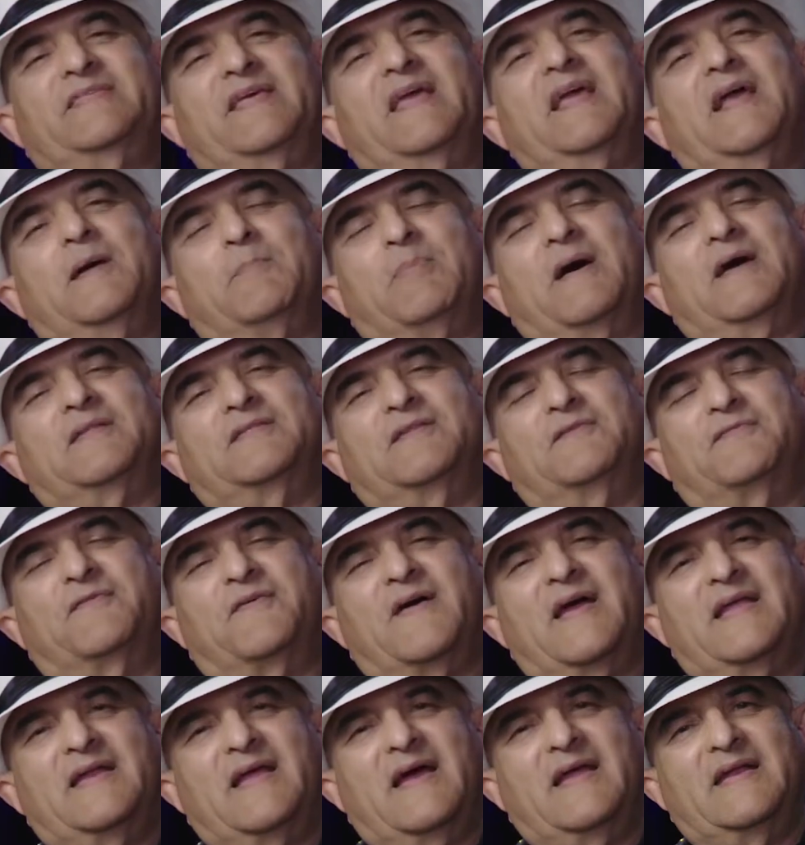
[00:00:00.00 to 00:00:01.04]
thing about the
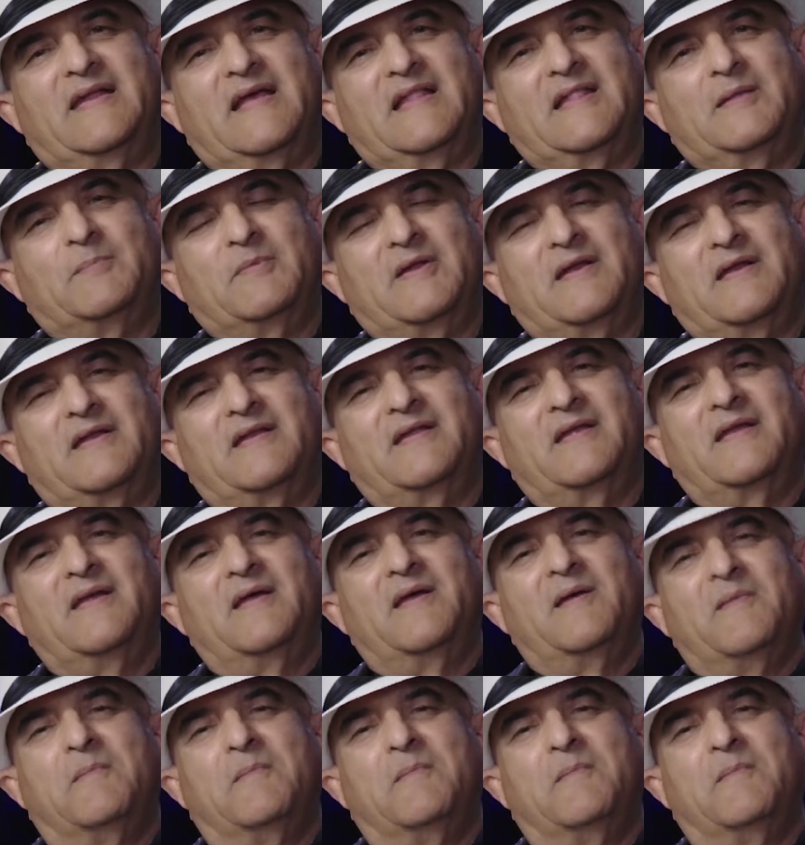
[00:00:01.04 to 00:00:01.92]
finite element